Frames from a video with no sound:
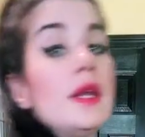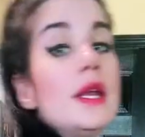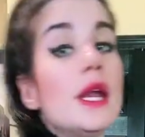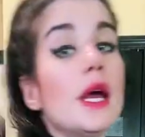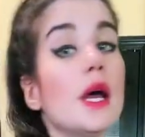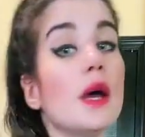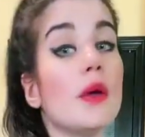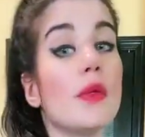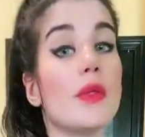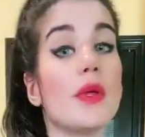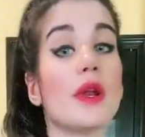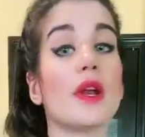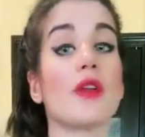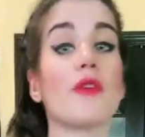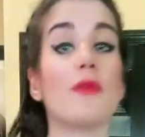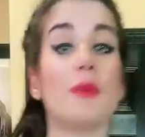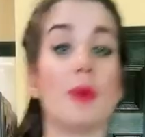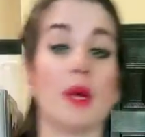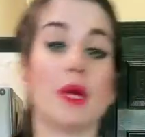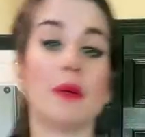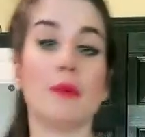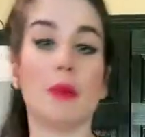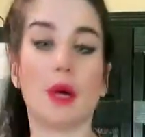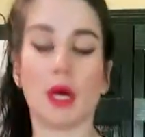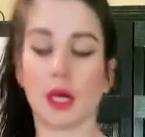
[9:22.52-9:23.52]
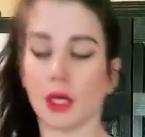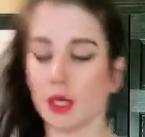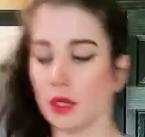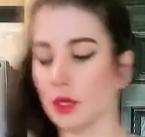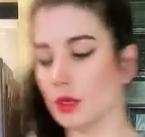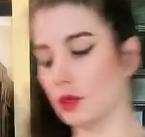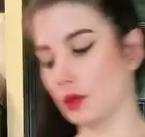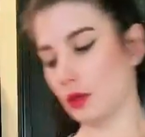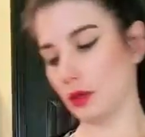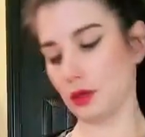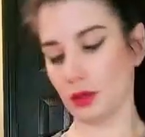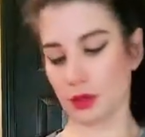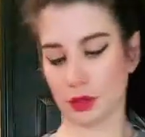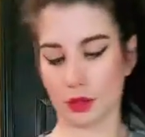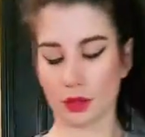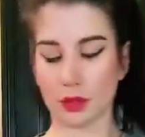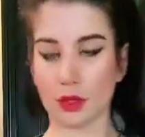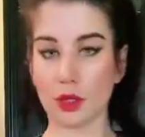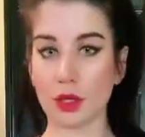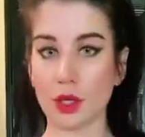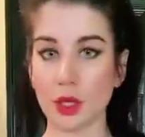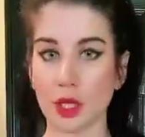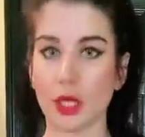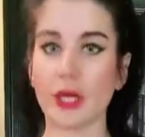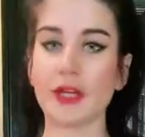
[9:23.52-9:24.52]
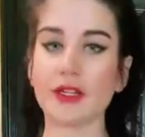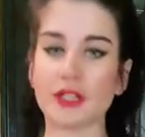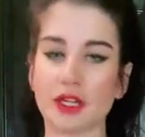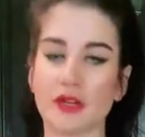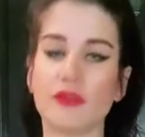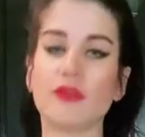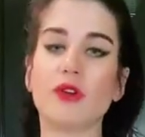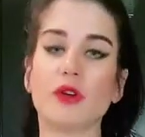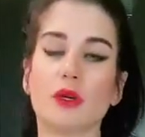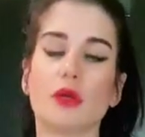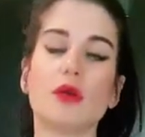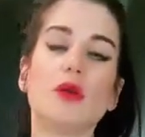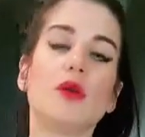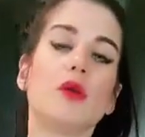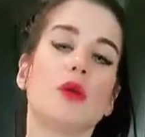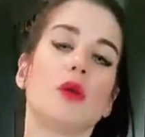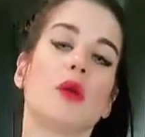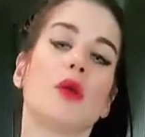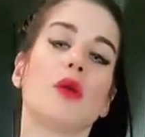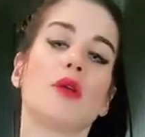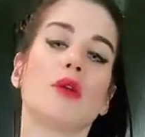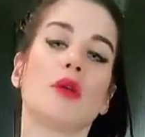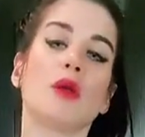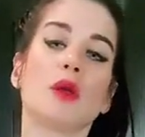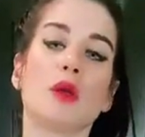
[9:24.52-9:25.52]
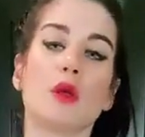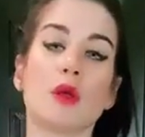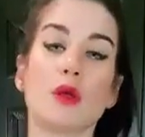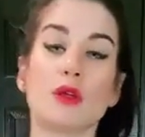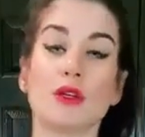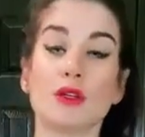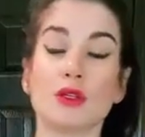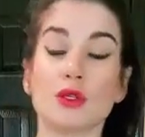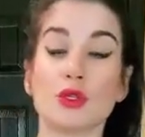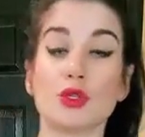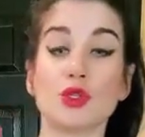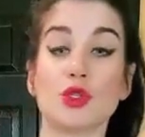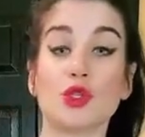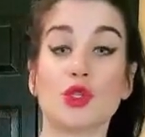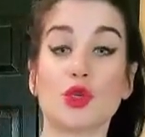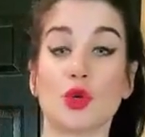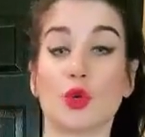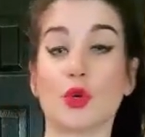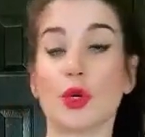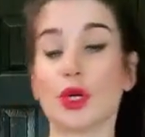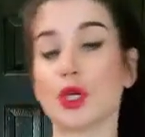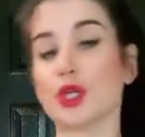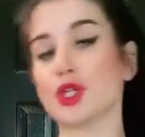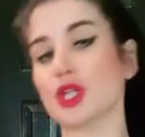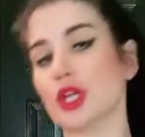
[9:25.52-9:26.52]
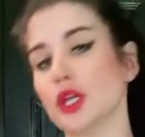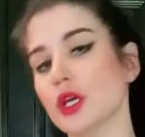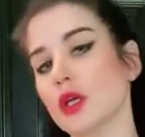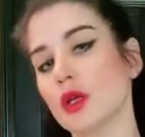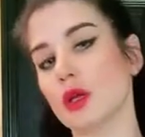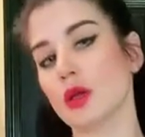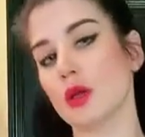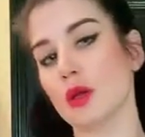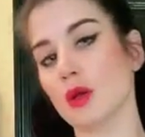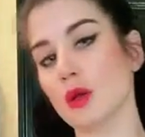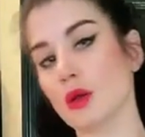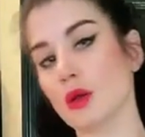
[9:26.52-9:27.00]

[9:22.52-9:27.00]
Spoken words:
Now that I've made my antifungal, let's do a quick shake.